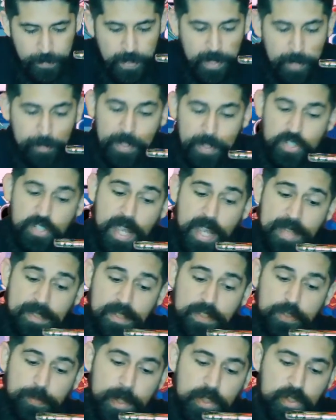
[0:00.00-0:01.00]
But she has
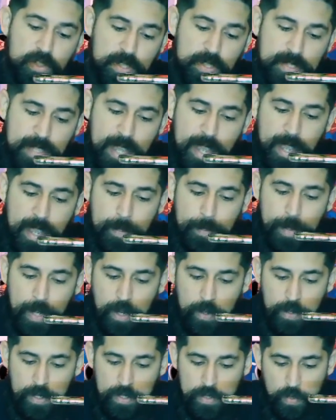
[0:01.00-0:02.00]
a special attack
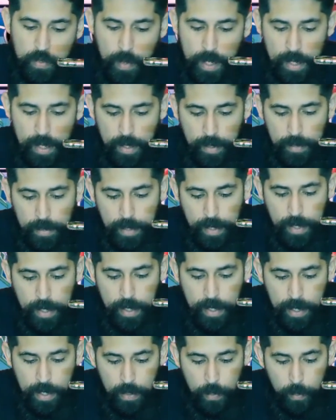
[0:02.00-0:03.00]
power as well.
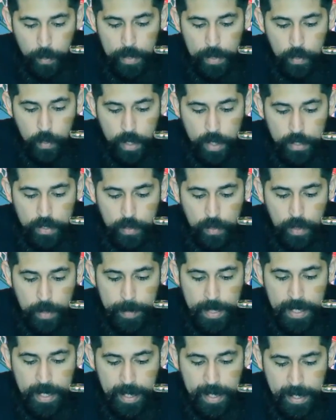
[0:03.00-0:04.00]
When Wonder
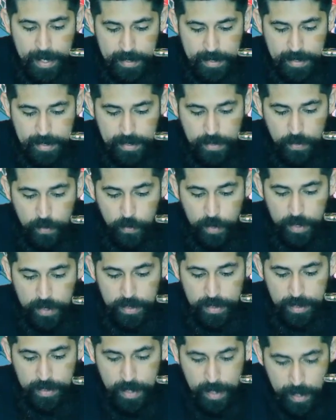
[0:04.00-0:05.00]
Woman hits
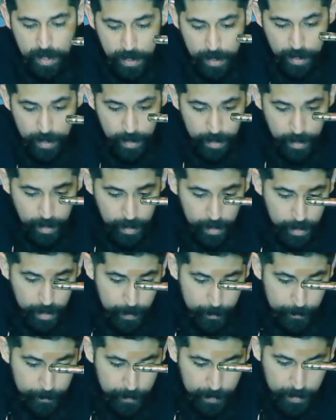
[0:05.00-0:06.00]
with,
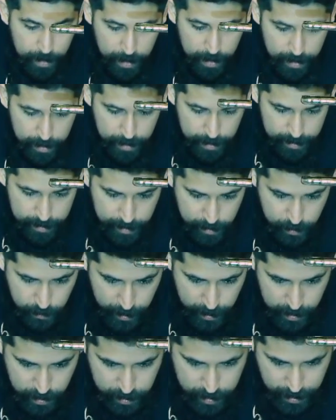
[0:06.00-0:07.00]
I think it says
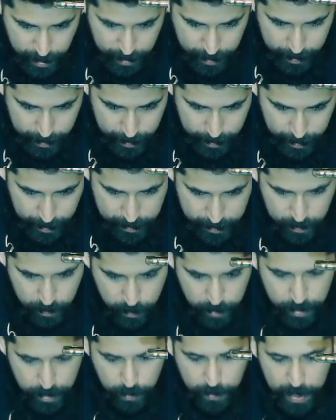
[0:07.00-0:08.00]
range attack. Yes,
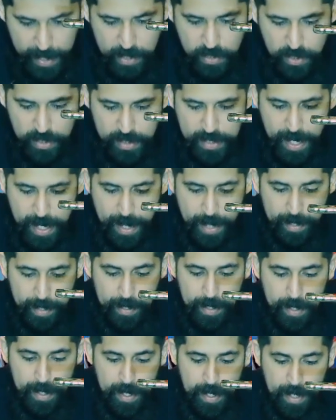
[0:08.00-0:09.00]
with a range
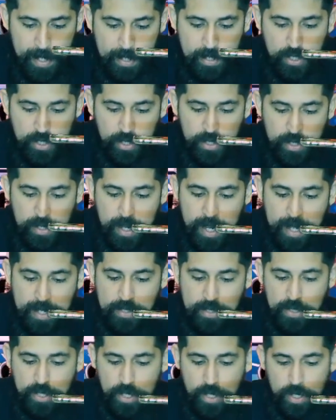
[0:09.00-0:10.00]
attack, until your
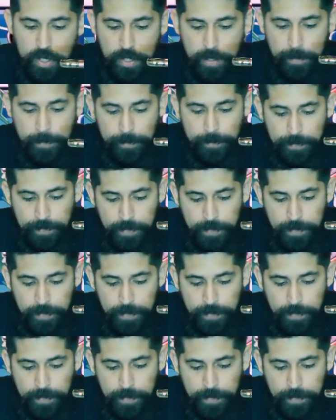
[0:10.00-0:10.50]
next turn,